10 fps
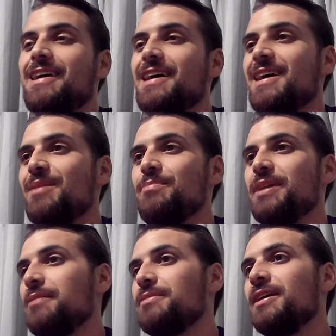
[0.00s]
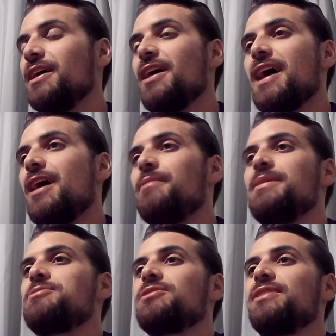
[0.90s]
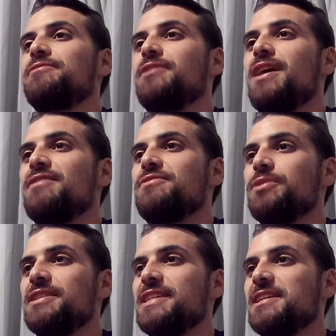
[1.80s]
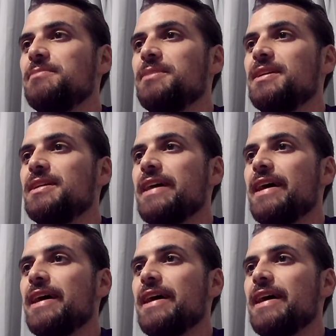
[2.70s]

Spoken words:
But I'm absolutely fine if you want to DM me.